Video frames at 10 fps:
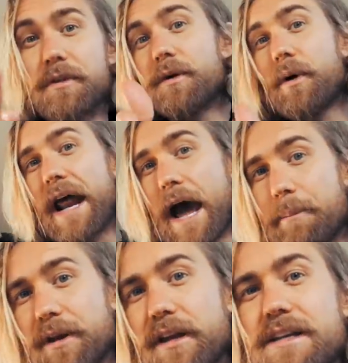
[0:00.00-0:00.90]
But then what
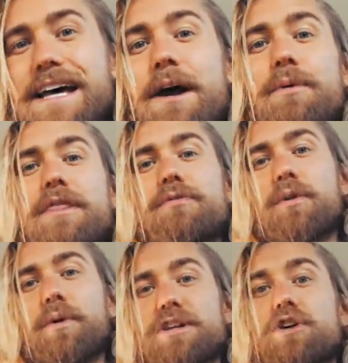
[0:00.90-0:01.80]
happened is I went
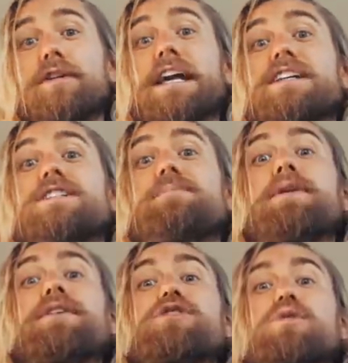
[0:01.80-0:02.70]
through what is called a
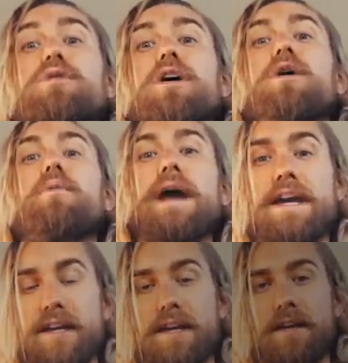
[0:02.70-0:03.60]
spiritual
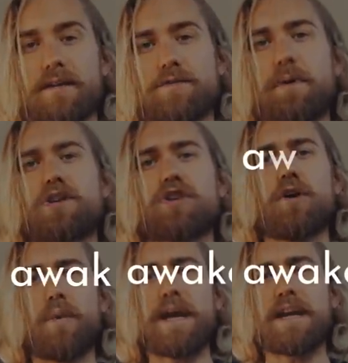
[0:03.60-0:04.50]
awakening.
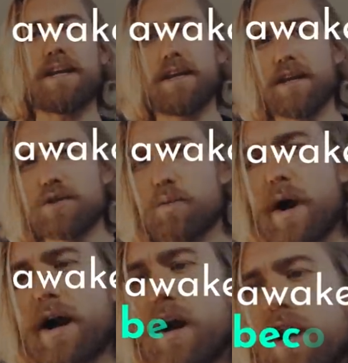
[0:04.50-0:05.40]
Spiritual awakening is
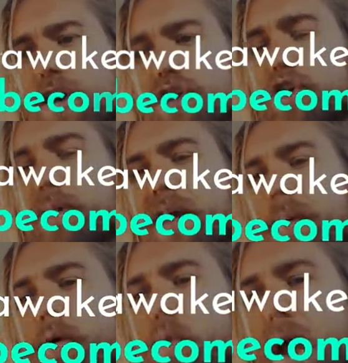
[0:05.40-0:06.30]
where you
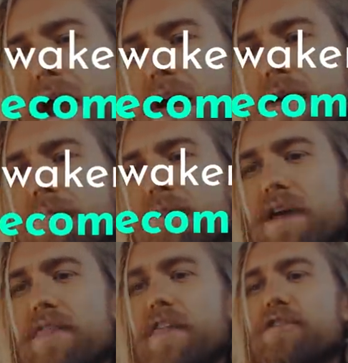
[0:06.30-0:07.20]
become aware
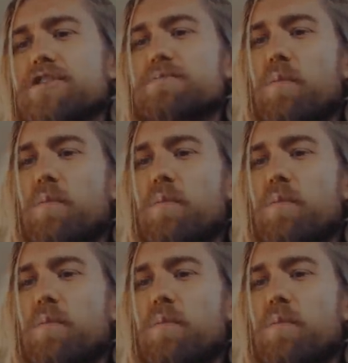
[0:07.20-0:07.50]
that there's